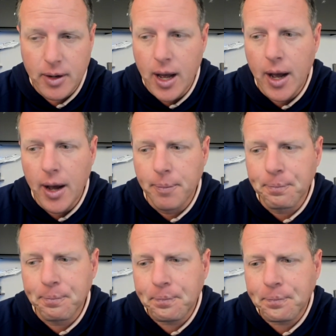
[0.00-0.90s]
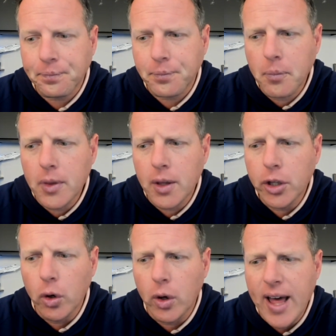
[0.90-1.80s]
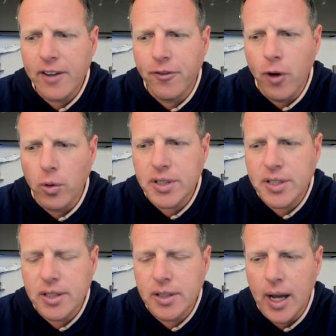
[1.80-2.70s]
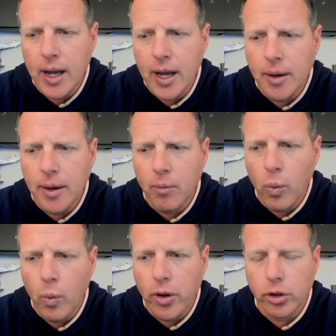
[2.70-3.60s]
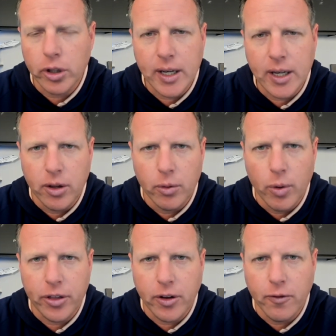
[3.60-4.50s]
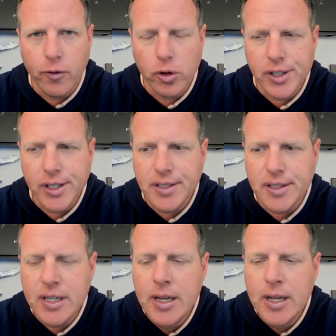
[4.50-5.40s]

A lot of folks, when they're looking at the Roth conversions,